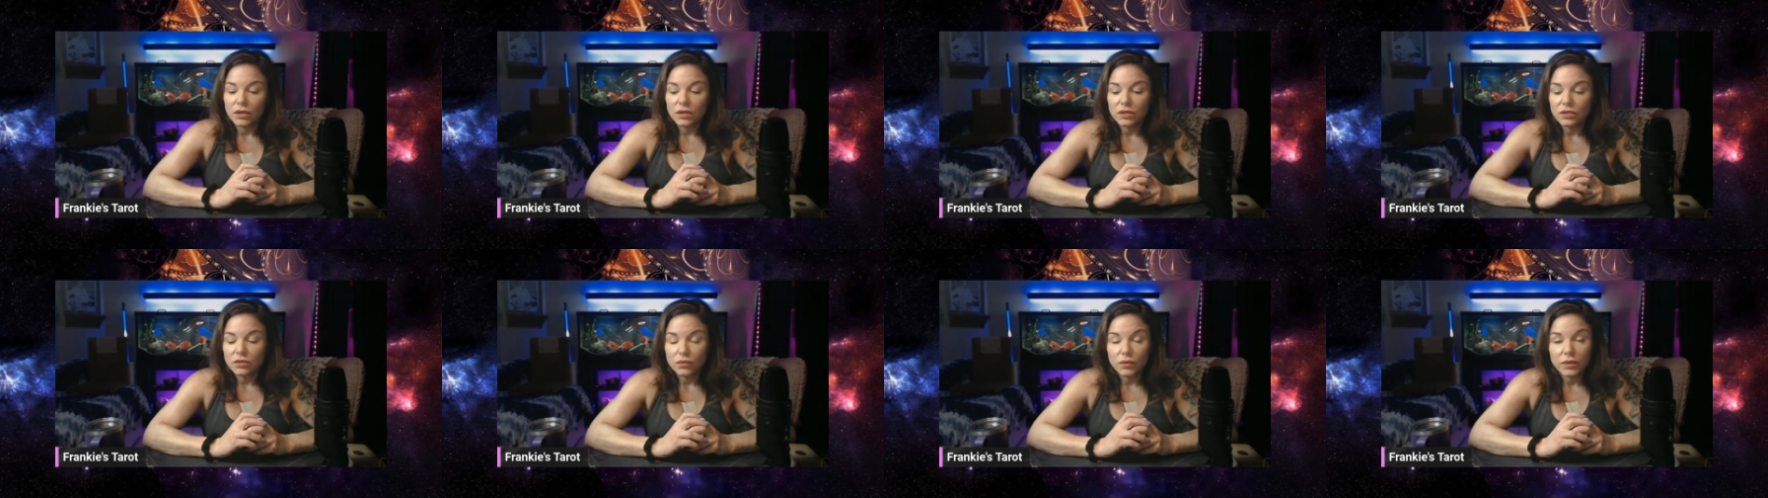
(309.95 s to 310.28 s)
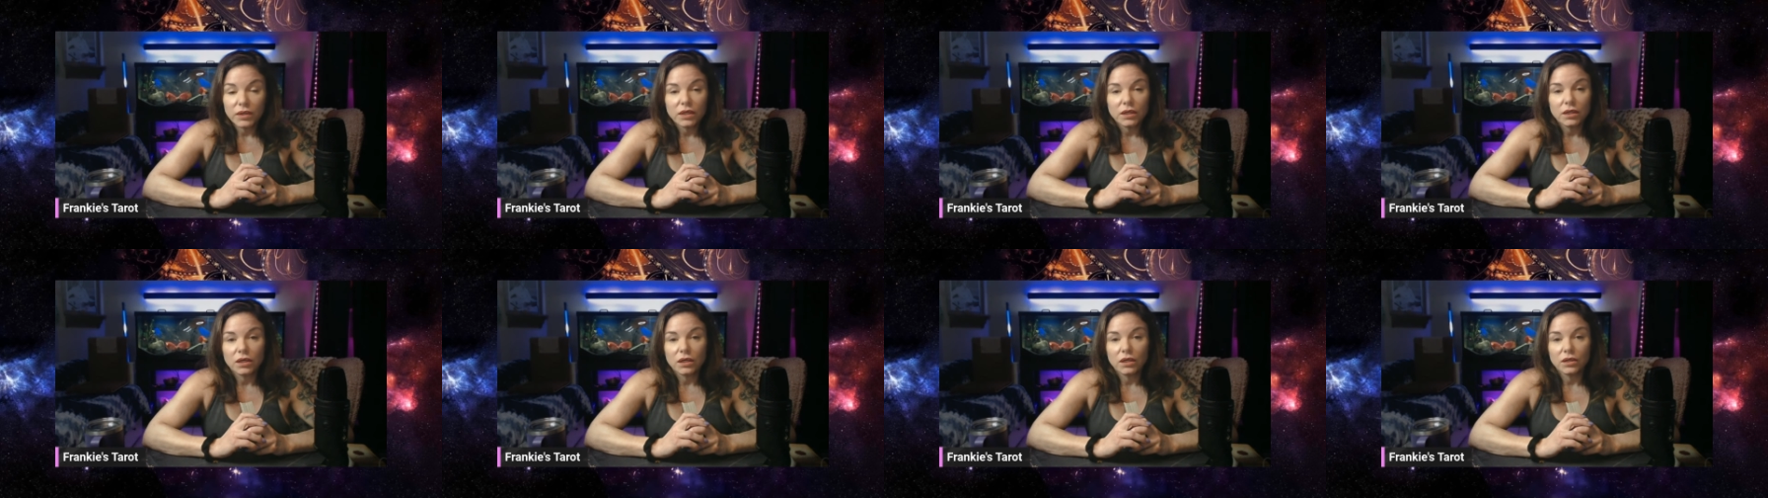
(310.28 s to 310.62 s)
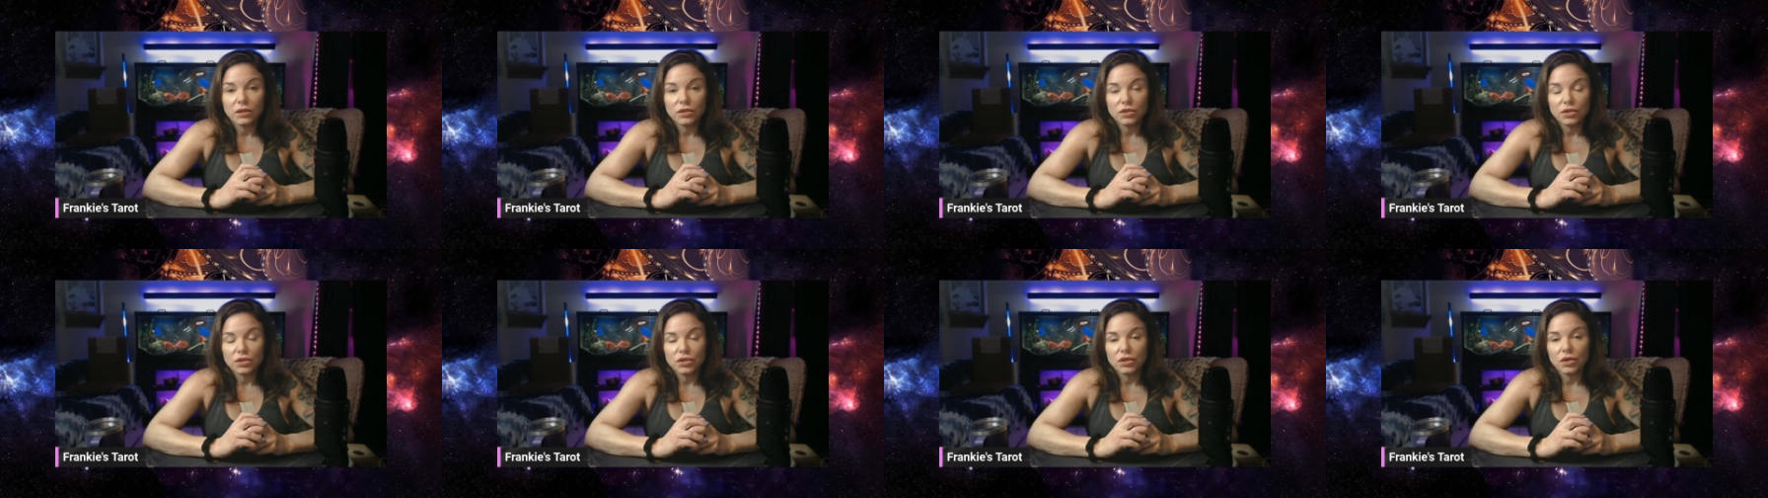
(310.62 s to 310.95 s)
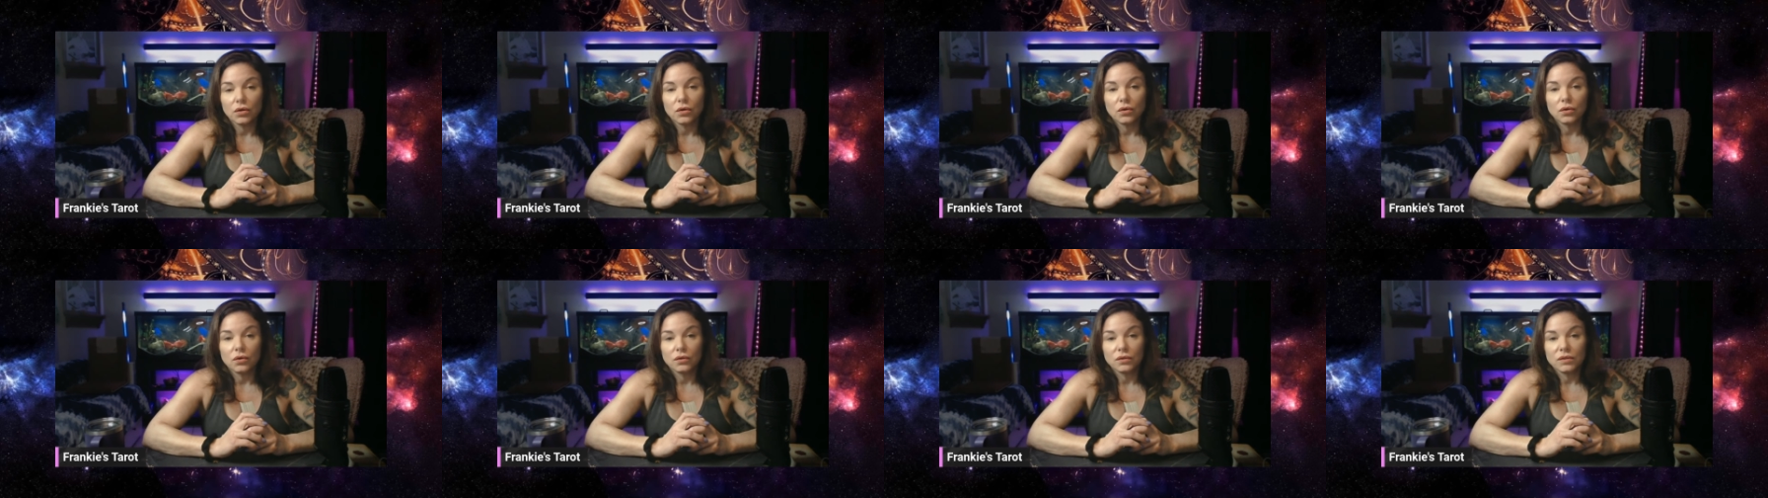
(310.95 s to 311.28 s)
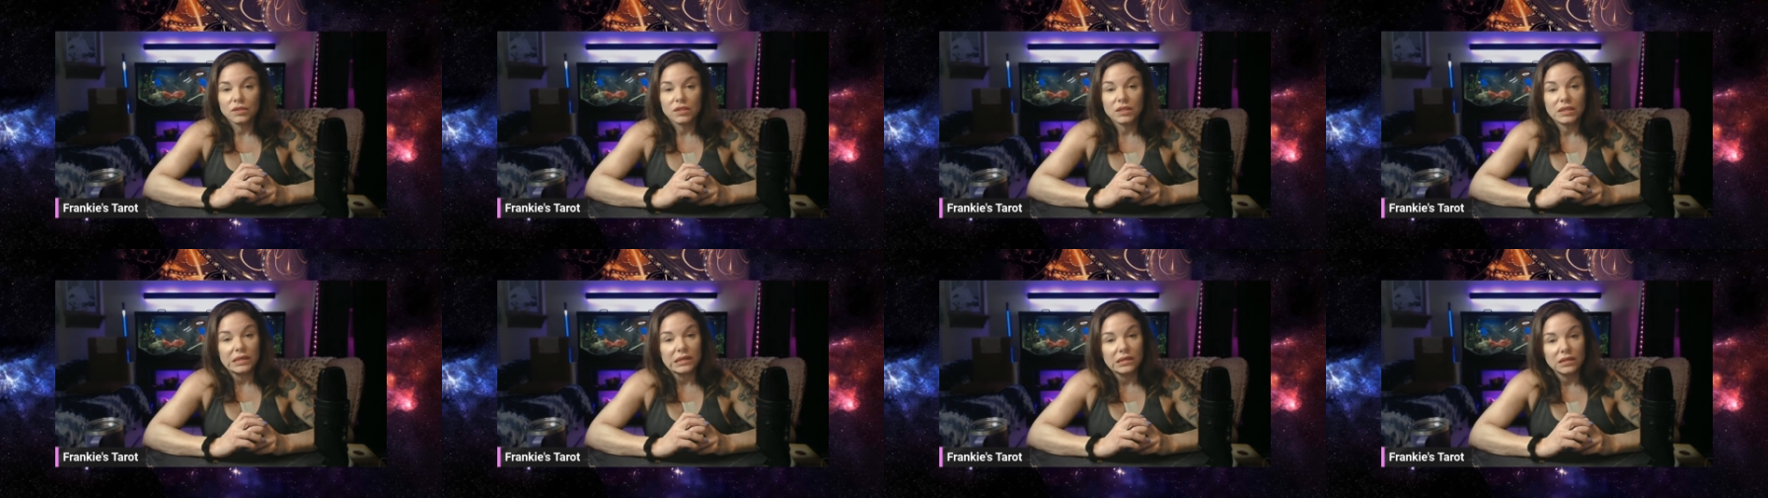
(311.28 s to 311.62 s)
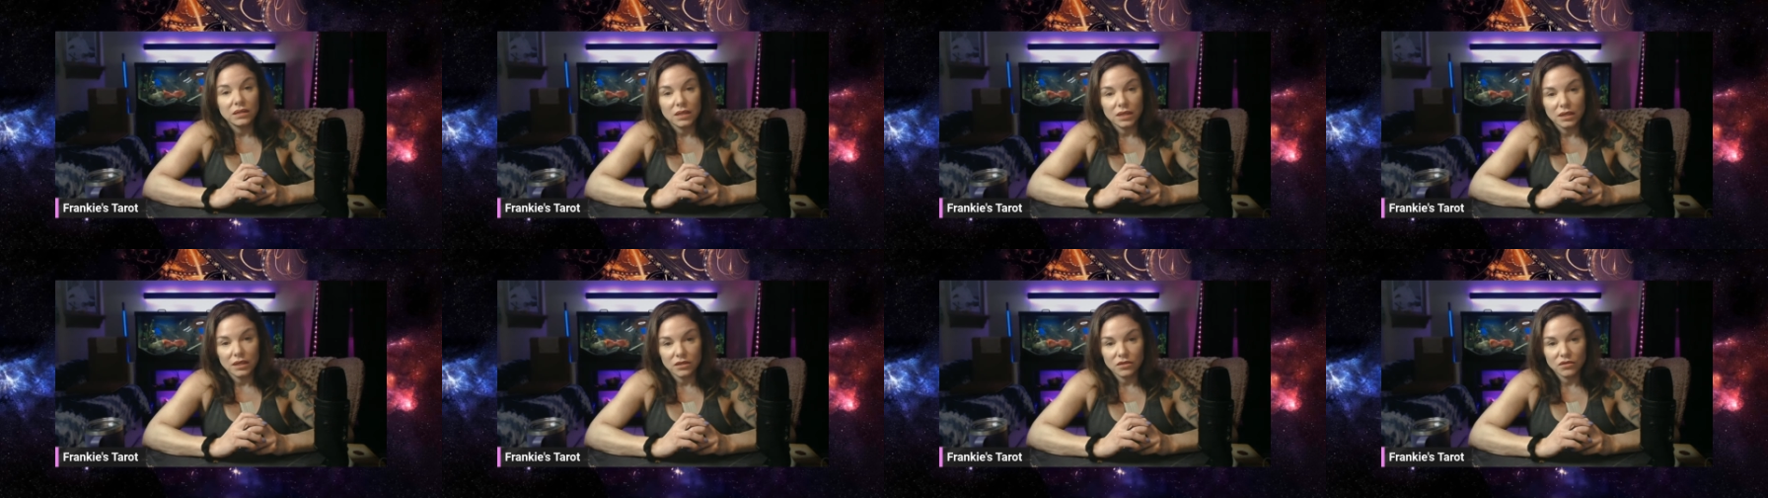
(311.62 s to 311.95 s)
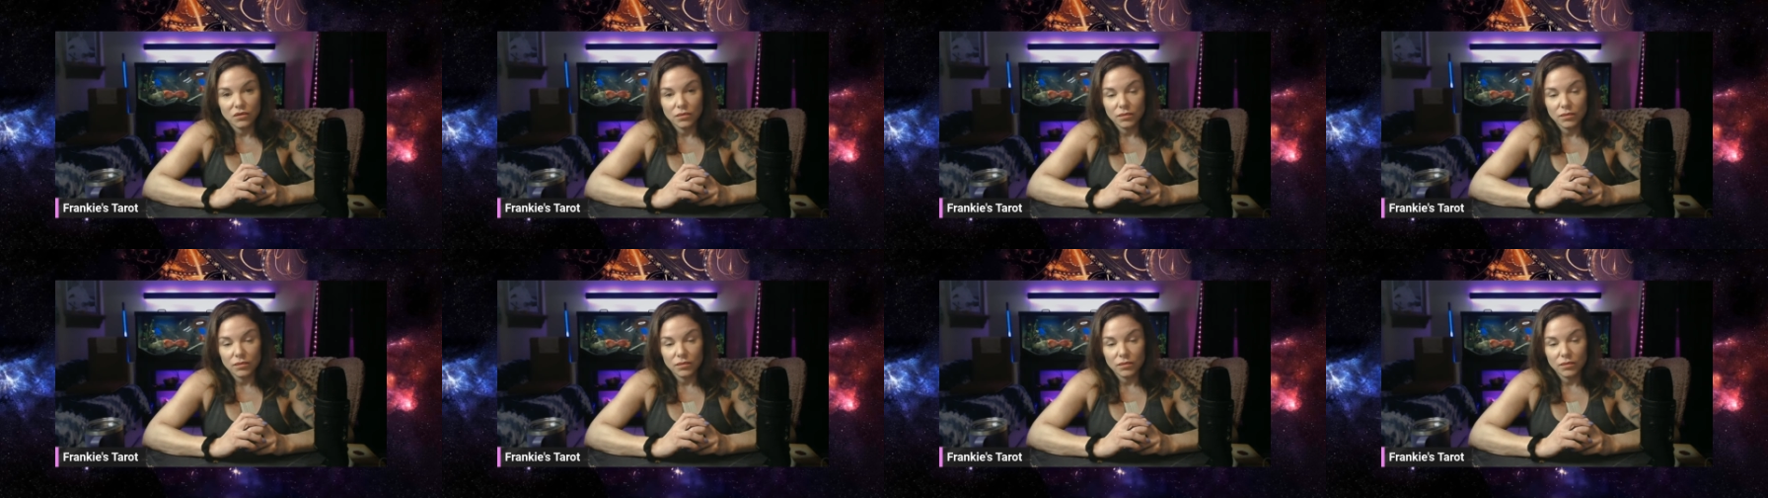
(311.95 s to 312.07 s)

this week can show seeing things